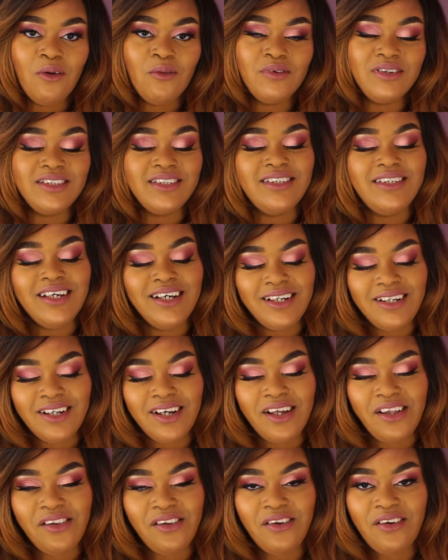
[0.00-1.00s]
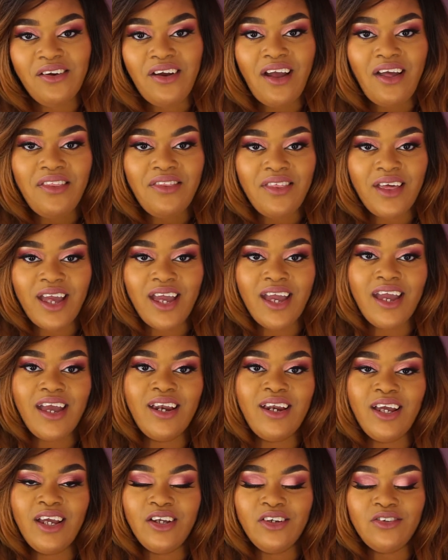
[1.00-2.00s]
was none other
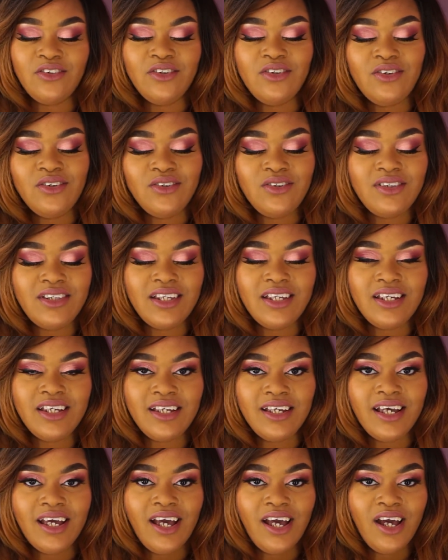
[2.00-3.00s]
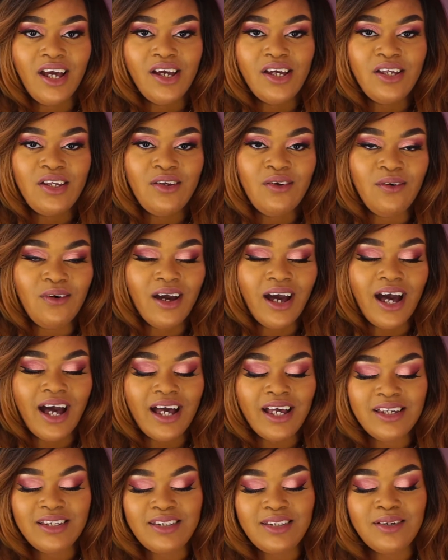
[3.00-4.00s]
than introducing you
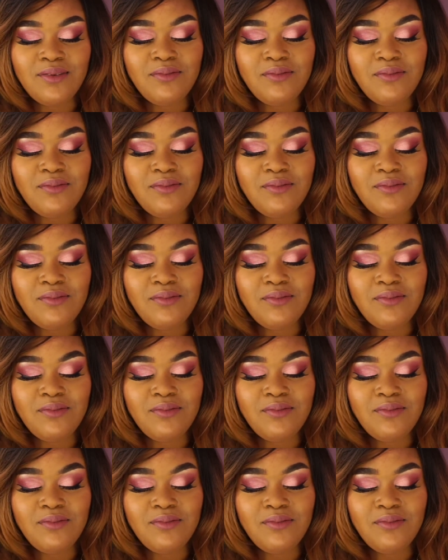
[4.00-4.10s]
guys to